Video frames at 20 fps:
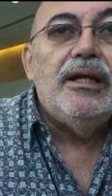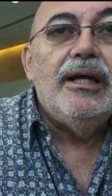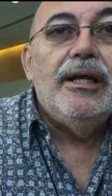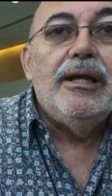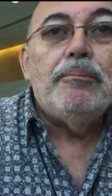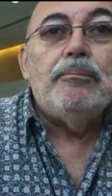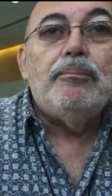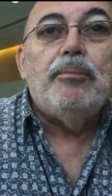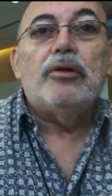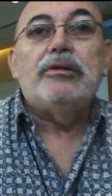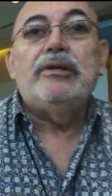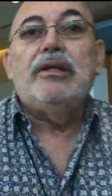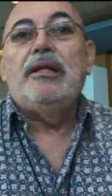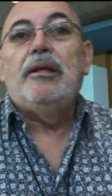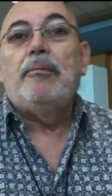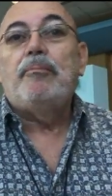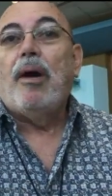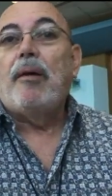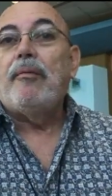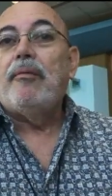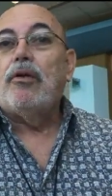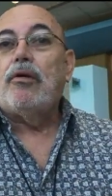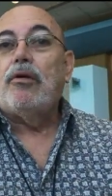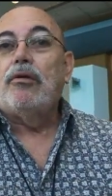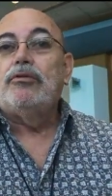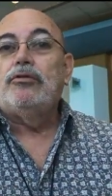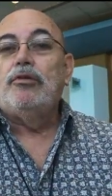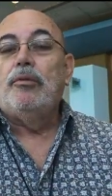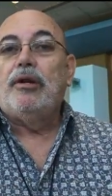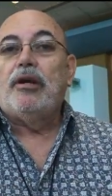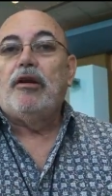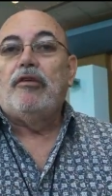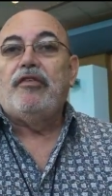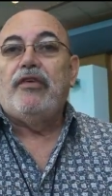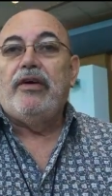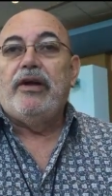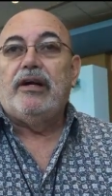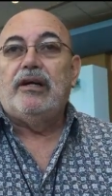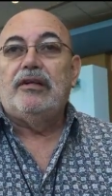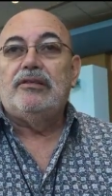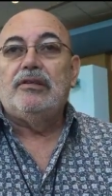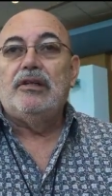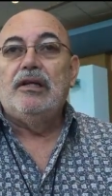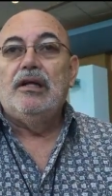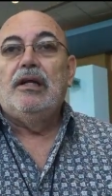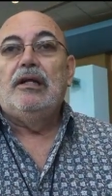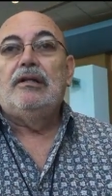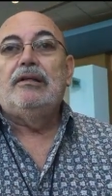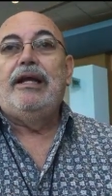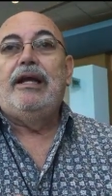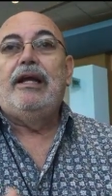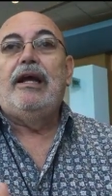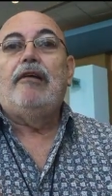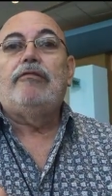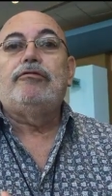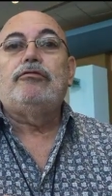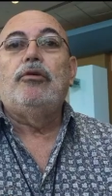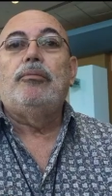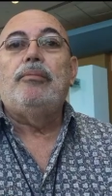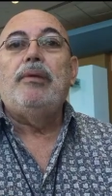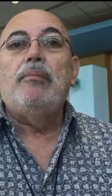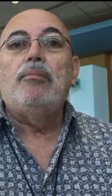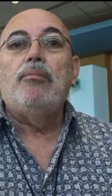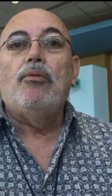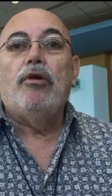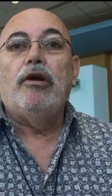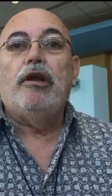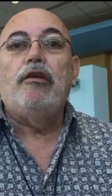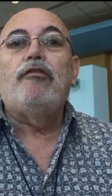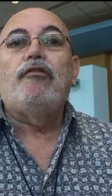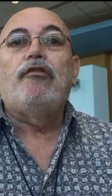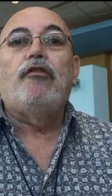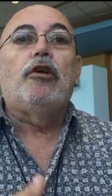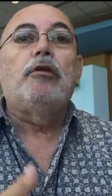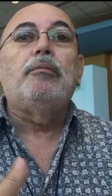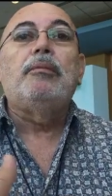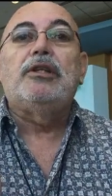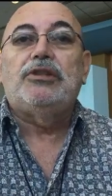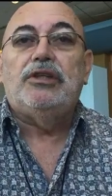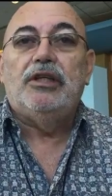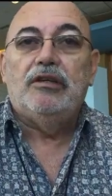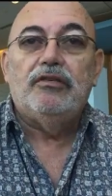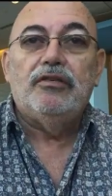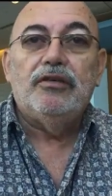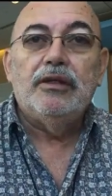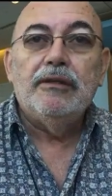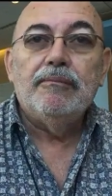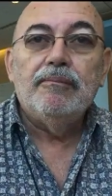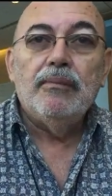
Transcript: Mm-hmm. But the Department of Consumer Affairs, they have to be more informative.